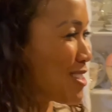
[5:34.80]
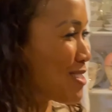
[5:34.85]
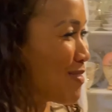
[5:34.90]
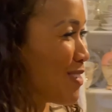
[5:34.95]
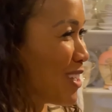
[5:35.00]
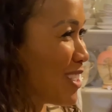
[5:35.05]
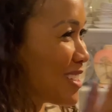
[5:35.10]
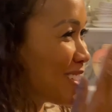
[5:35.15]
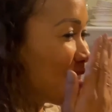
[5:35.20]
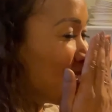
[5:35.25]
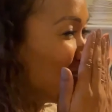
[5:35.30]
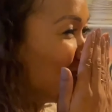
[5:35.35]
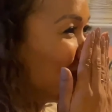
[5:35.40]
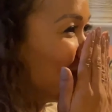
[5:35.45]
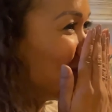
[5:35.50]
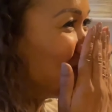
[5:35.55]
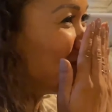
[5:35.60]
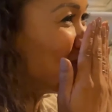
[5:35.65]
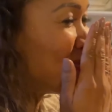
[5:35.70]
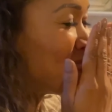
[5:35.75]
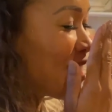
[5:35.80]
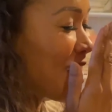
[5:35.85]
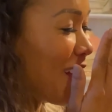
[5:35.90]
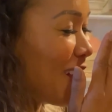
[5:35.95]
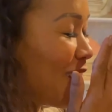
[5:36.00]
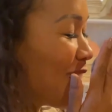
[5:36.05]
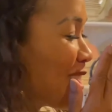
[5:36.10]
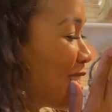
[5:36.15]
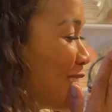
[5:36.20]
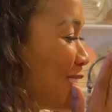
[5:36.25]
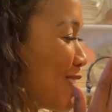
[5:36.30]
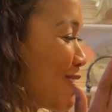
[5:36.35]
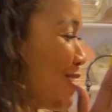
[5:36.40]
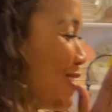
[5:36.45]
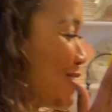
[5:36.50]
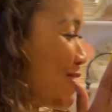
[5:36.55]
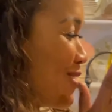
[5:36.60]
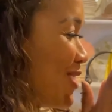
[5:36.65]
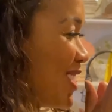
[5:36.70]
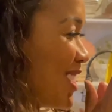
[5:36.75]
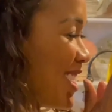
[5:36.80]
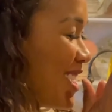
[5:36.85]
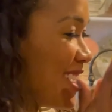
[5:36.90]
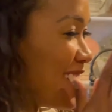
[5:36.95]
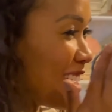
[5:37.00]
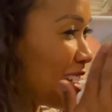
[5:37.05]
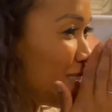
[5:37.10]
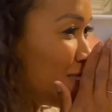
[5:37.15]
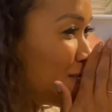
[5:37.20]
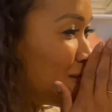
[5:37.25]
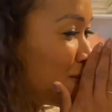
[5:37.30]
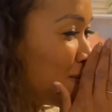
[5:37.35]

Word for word: the smartest. Luckily, it smells really good.